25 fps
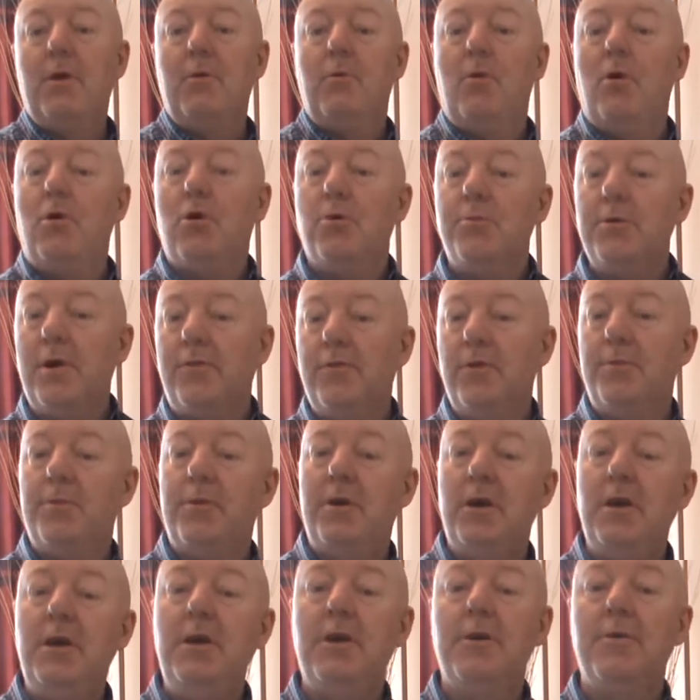What comes after
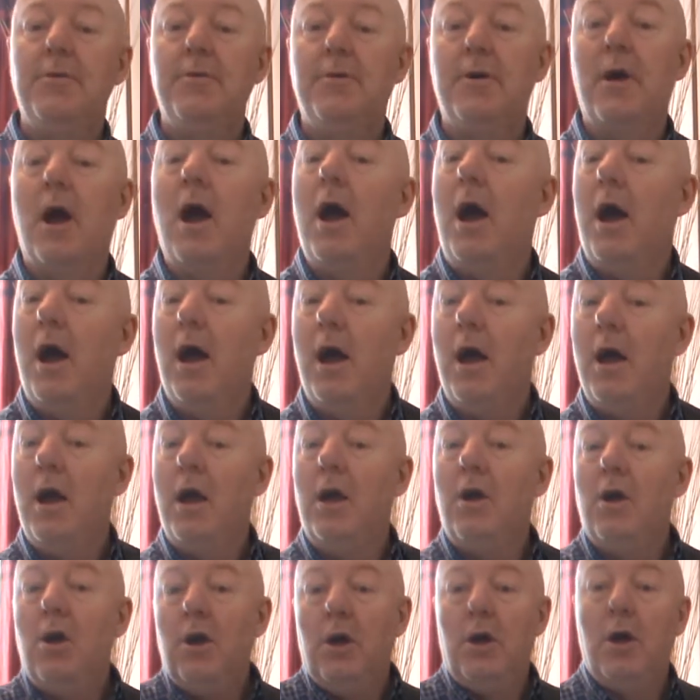B?
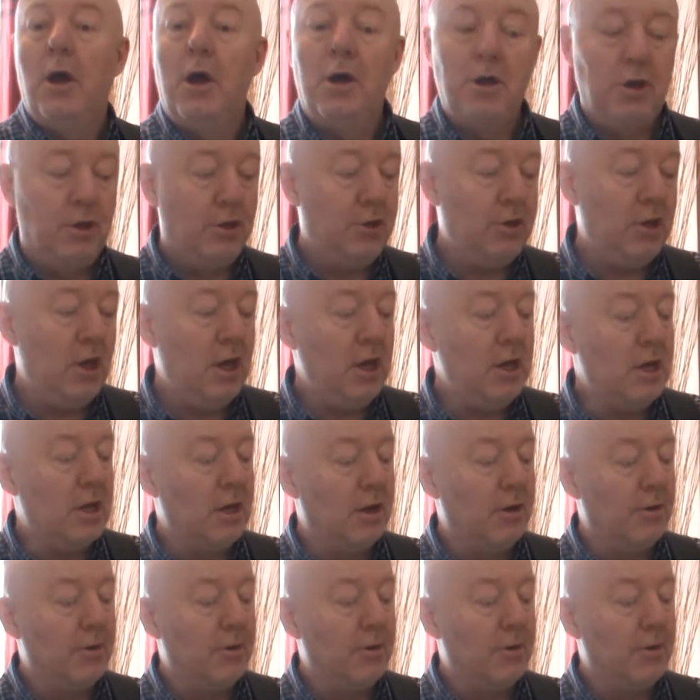C.